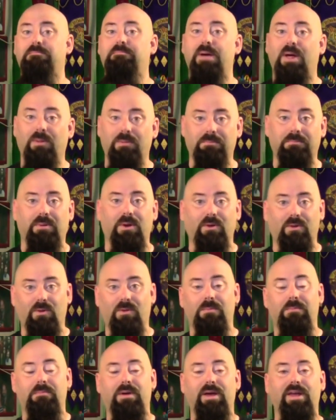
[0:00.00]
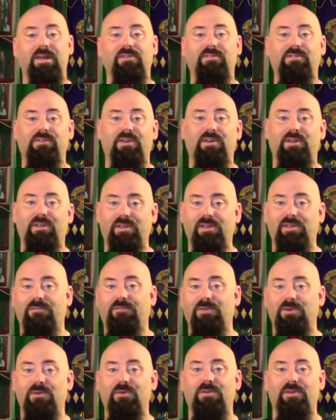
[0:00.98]
belt buckle mice.
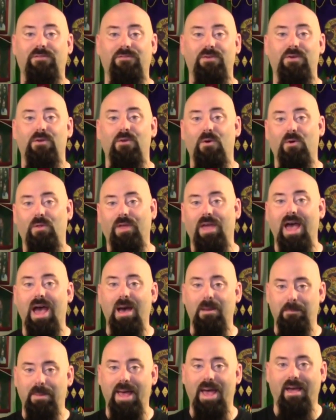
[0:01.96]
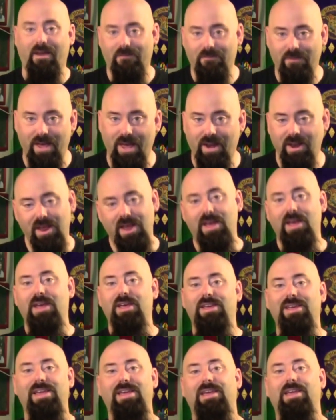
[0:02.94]
If you're an old compact fan,
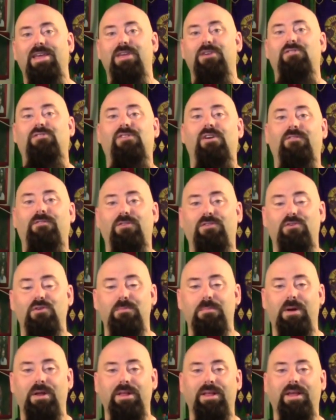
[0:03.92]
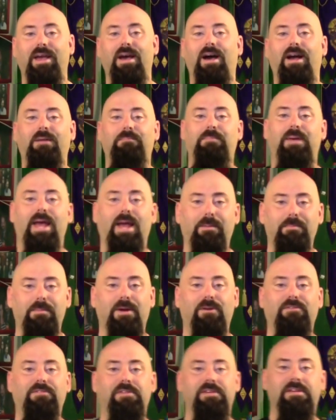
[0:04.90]
you can get yourself a two-button compact
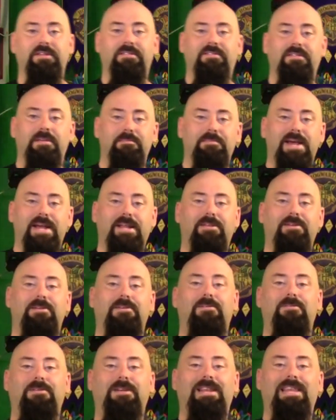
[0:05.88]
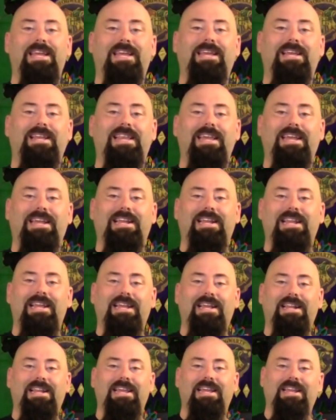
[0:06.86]
mouse, and you can sit back there and go click, click,
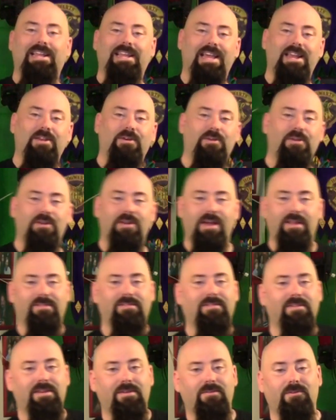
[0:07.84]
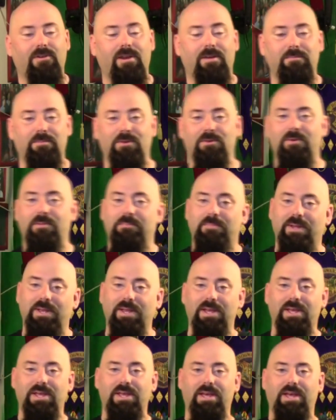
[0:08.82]
click, click. I know you're not seeing what I'm doing, but
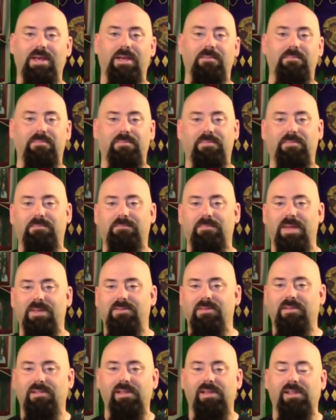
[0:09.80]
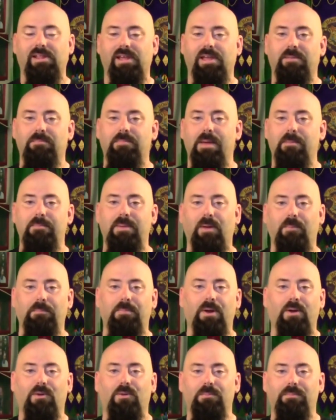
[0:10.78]
I'm basically clicking my belt
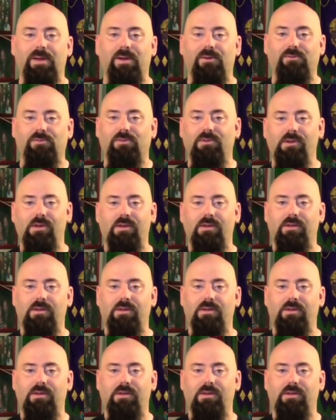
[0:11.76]
buckle mouse.